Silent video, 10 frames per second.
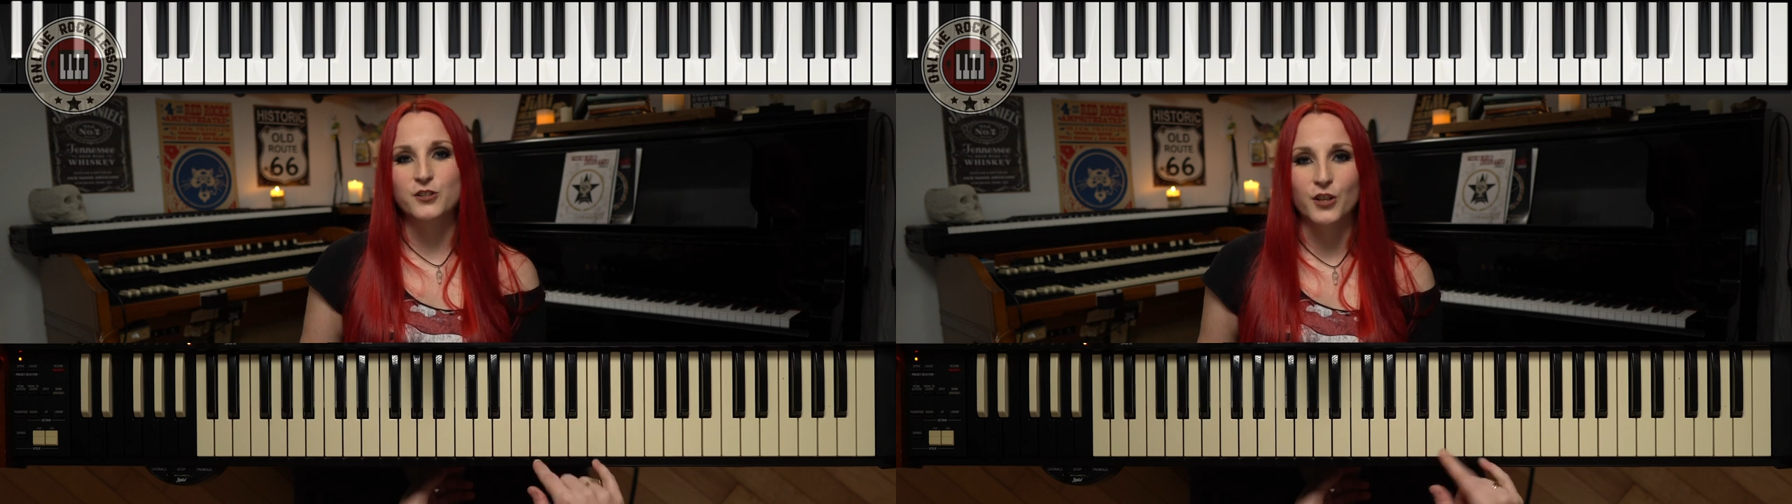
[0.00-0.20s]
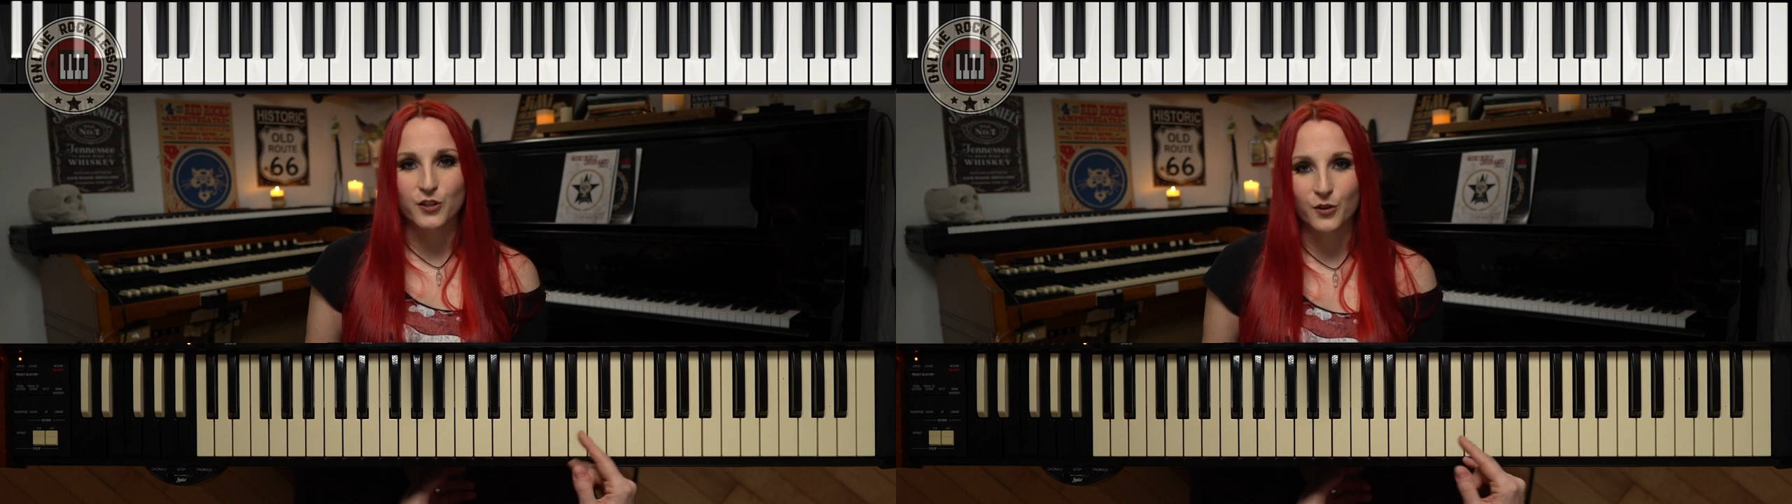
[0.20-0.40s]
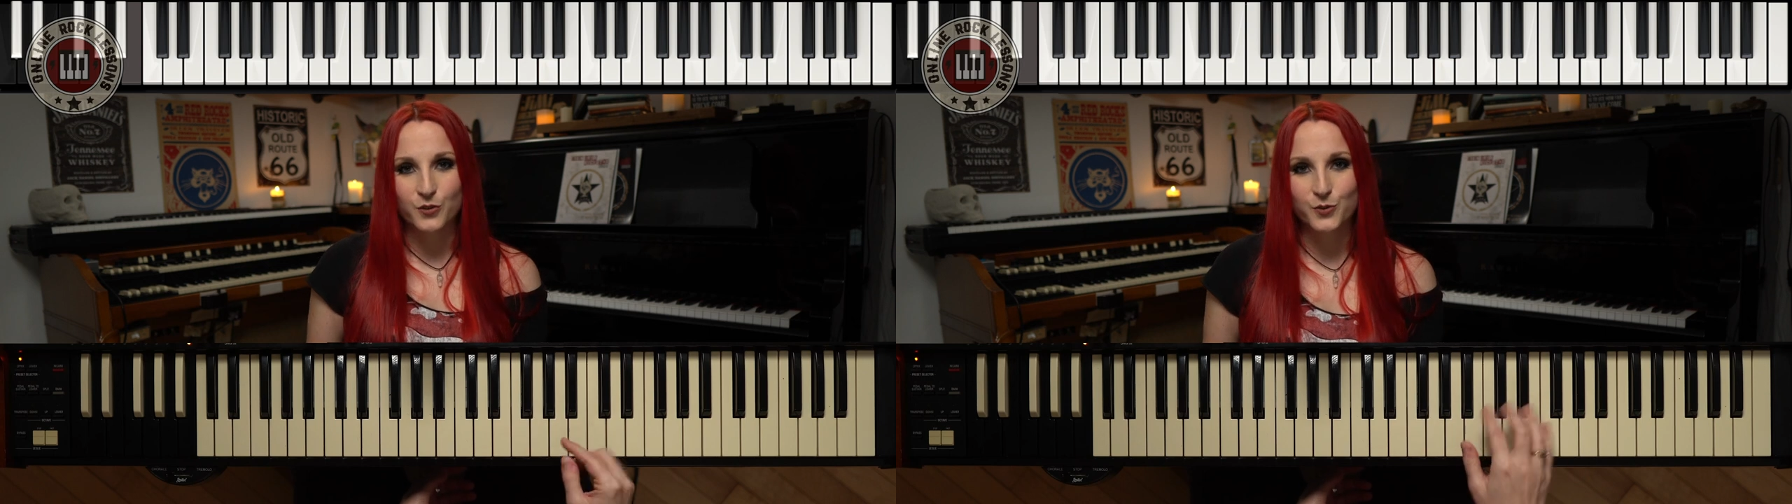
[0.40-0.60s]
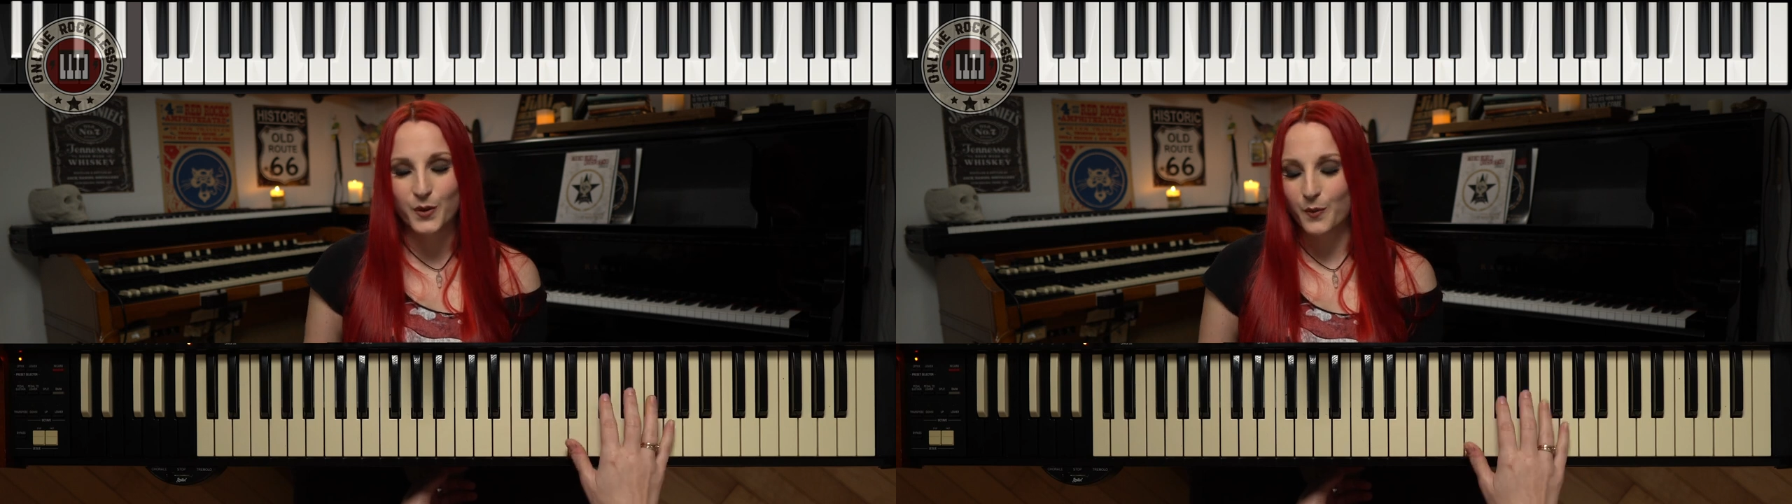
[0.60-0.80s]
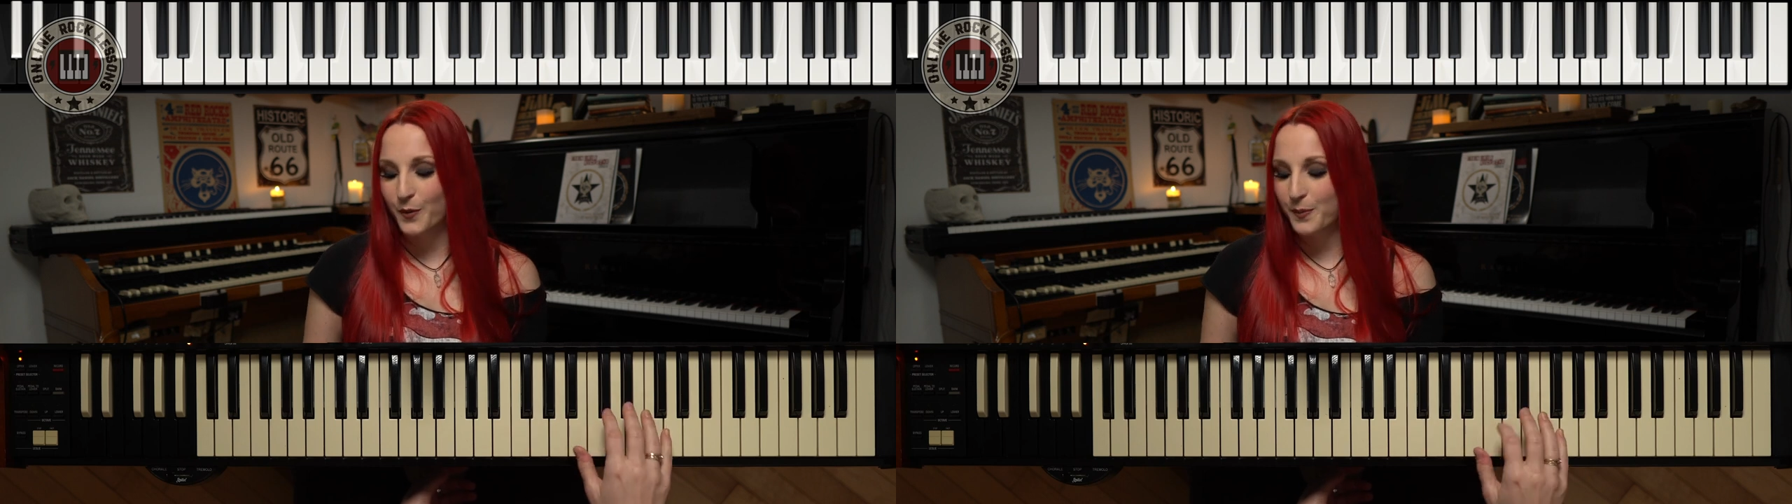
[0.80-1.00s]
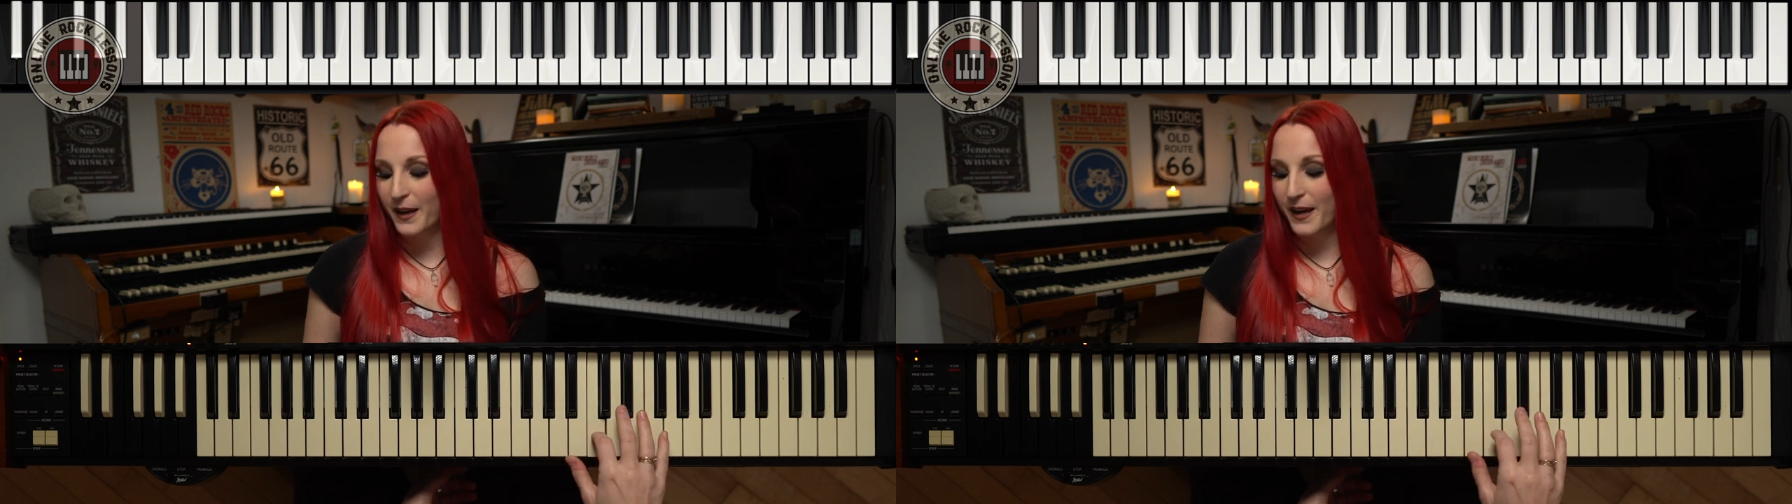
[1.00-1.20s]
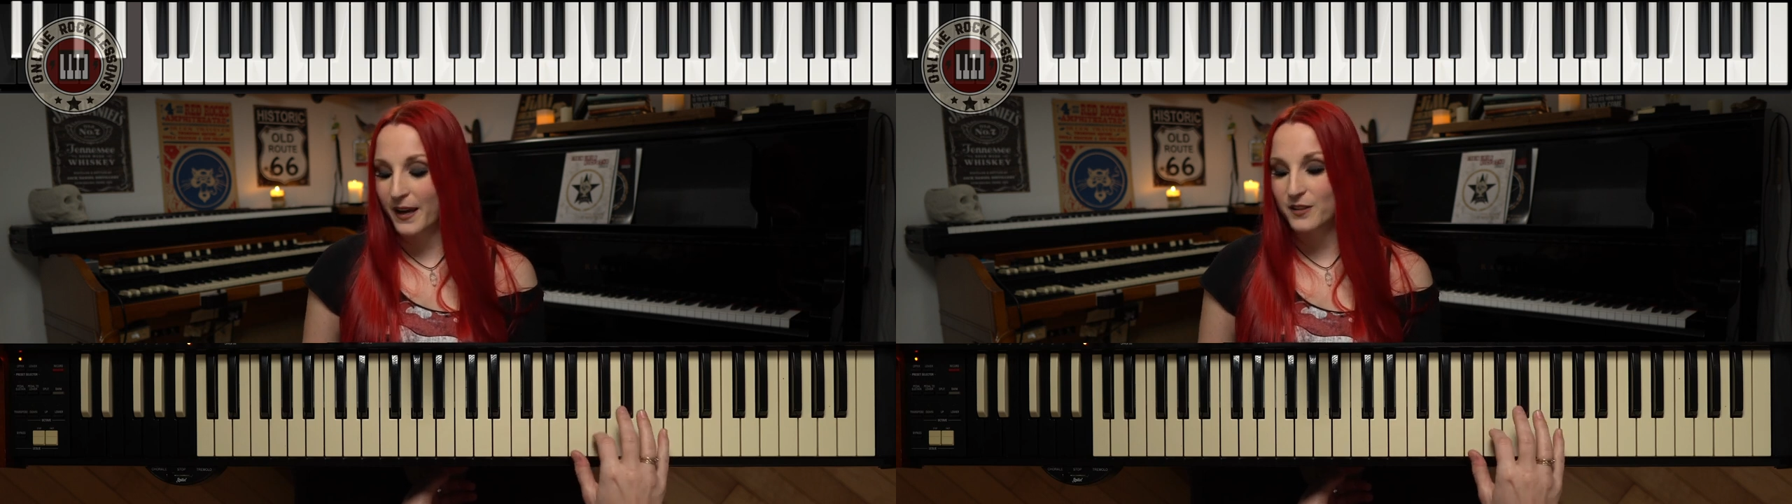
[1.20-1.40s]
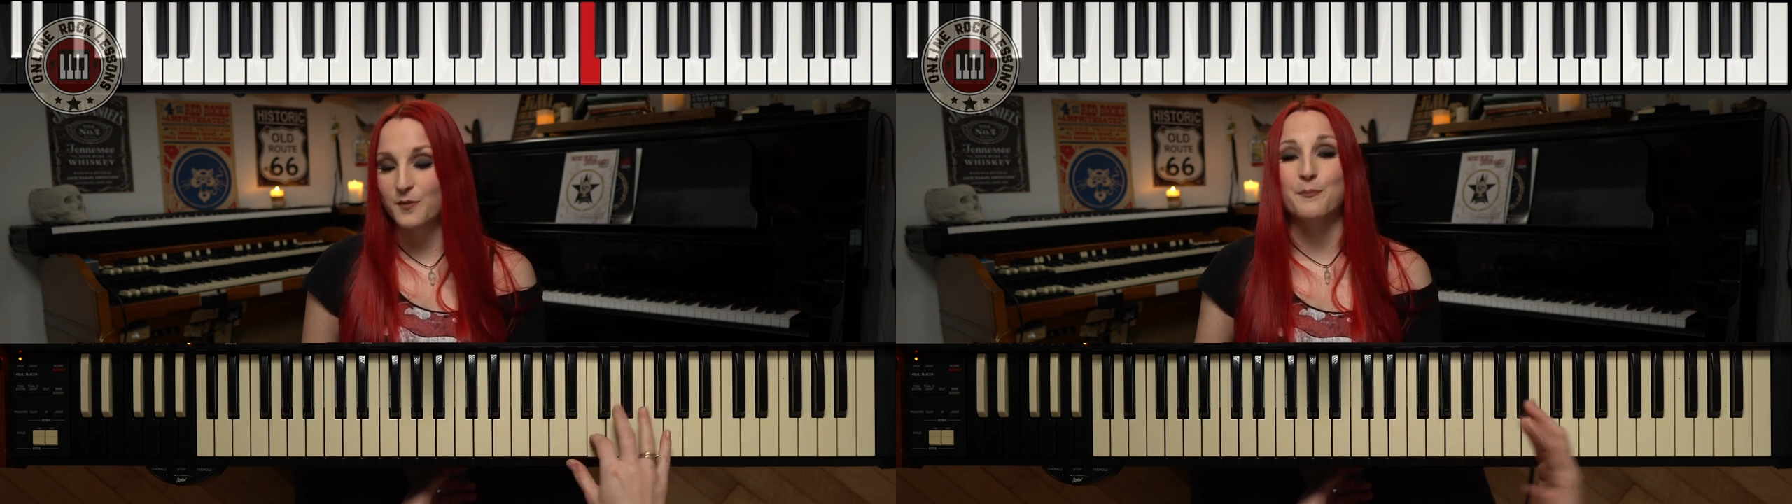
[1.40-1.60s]
the note we were playing,
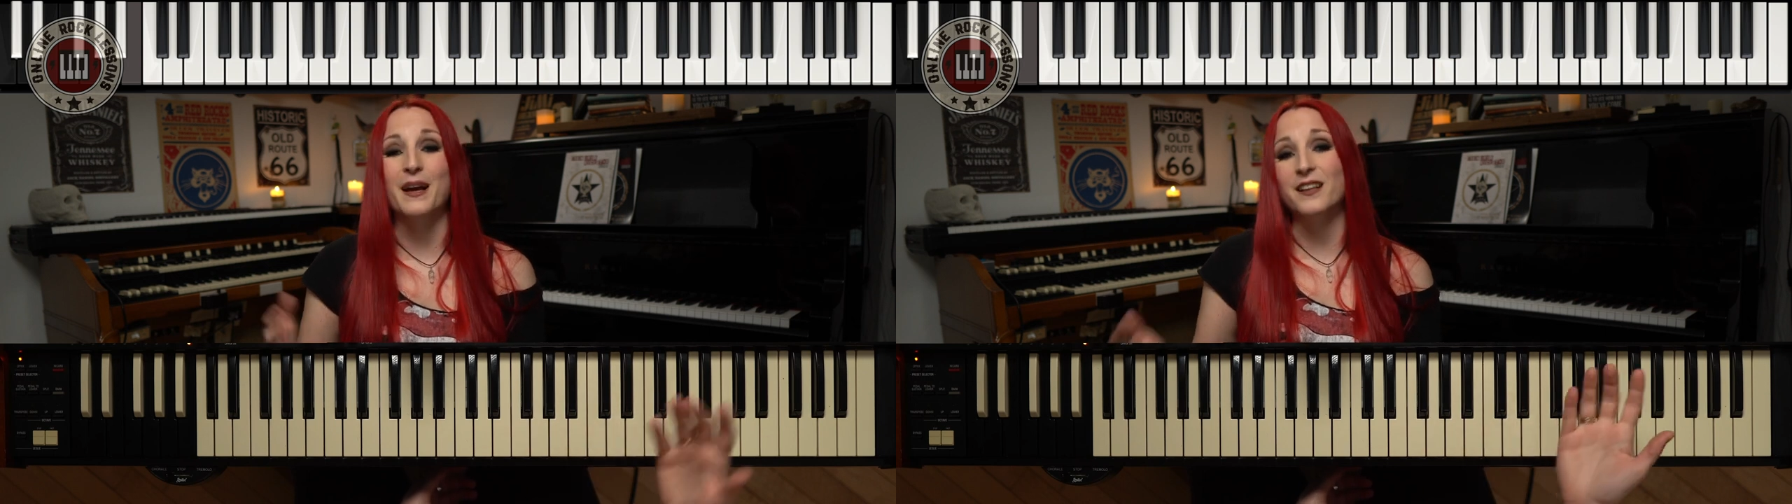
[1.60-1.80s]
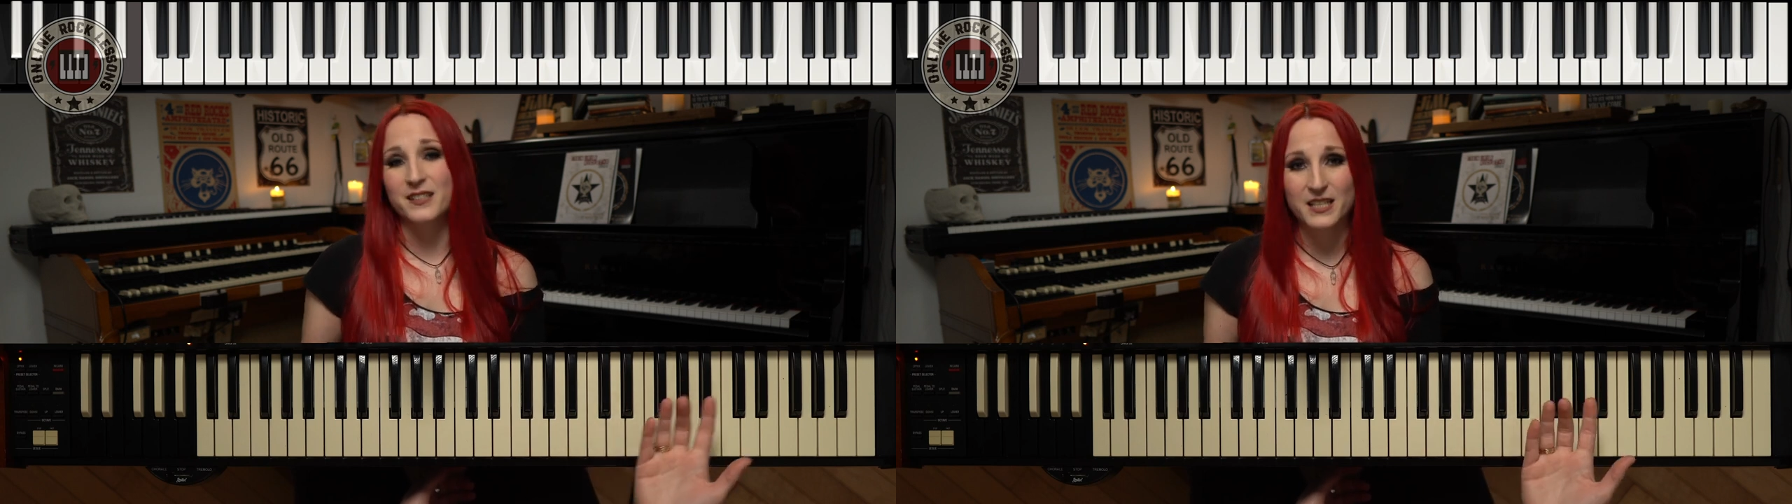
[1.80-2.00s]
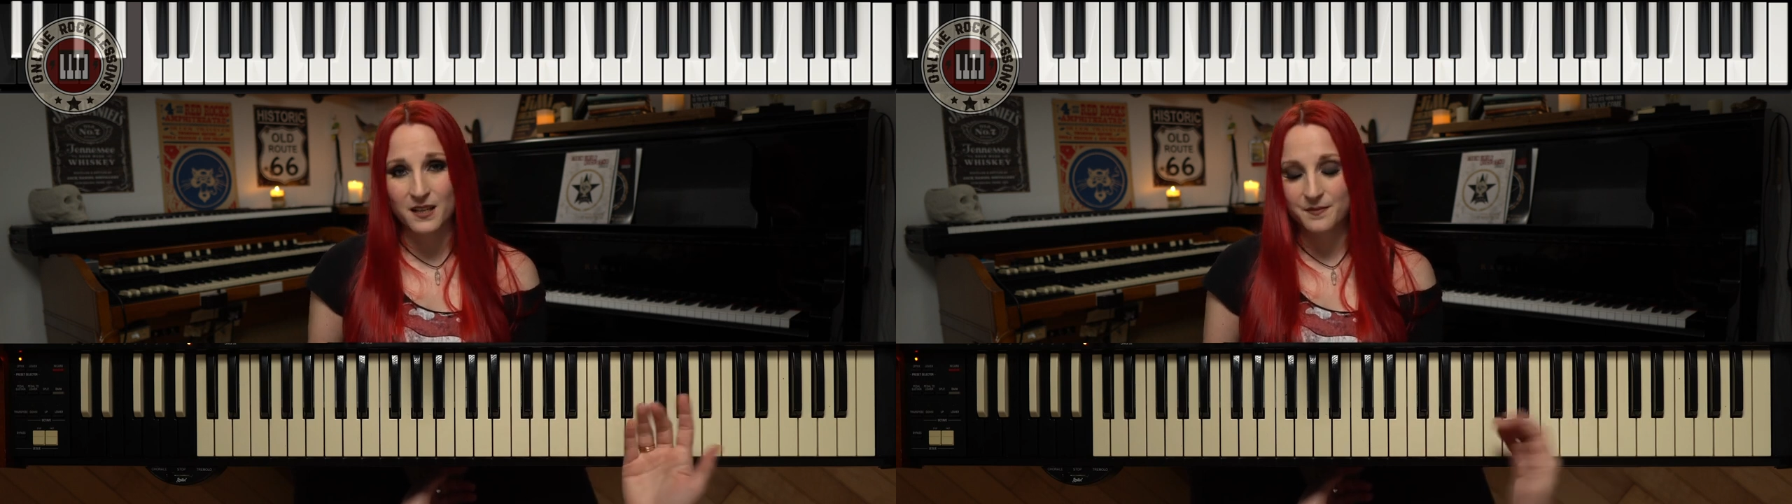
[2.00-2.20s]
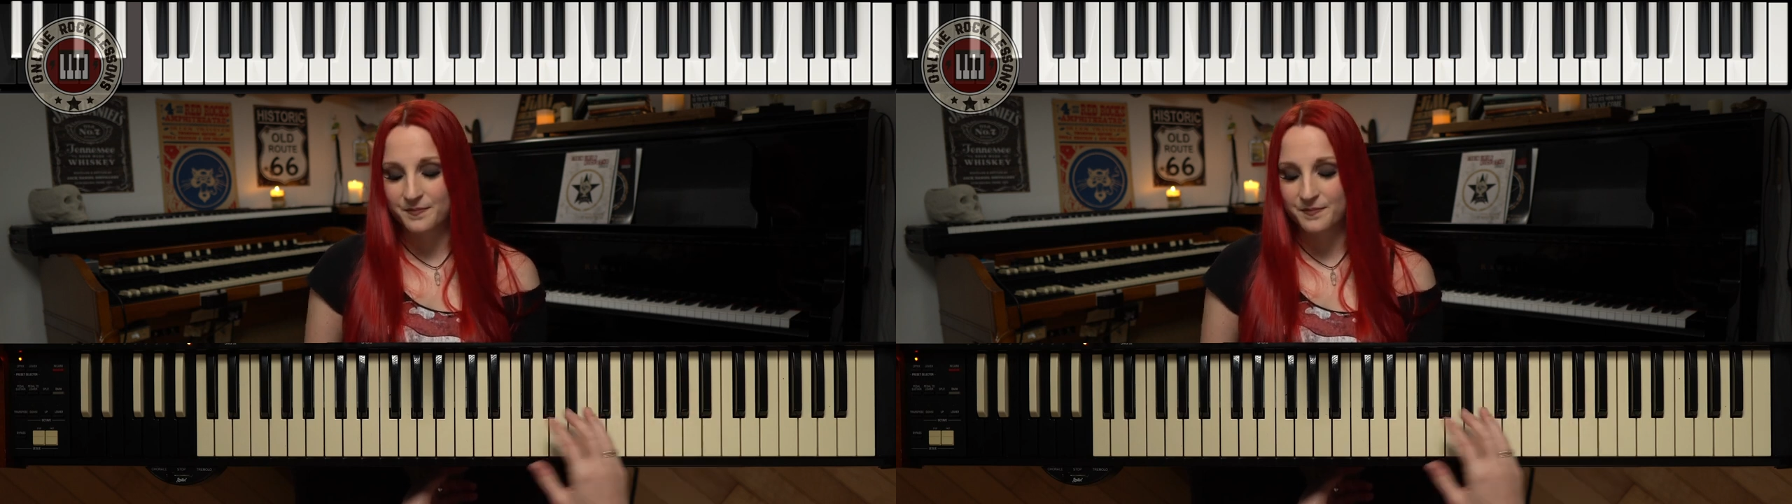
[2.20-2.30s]
the melody,